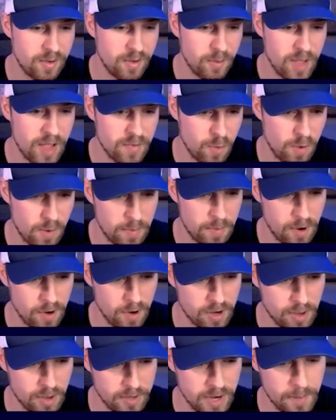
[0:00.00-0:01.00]
We have a
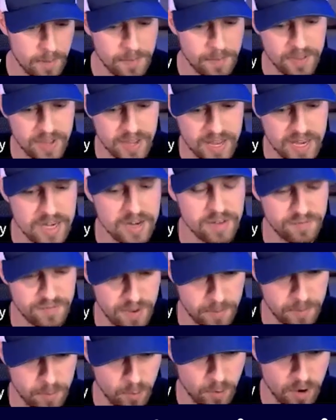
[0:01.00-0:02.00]
webinar coming up at the end of
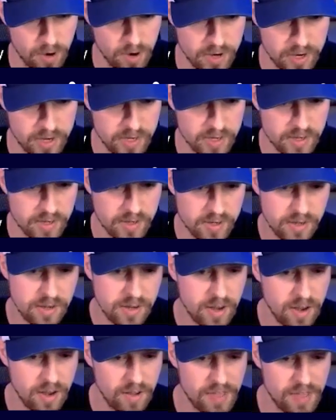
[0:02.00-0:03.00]
February
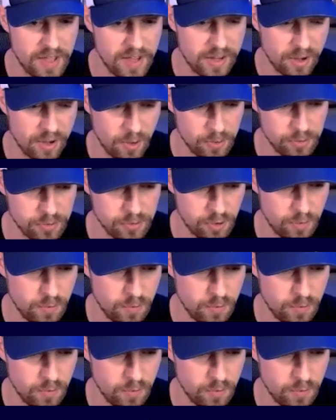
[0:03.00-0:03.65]
that goes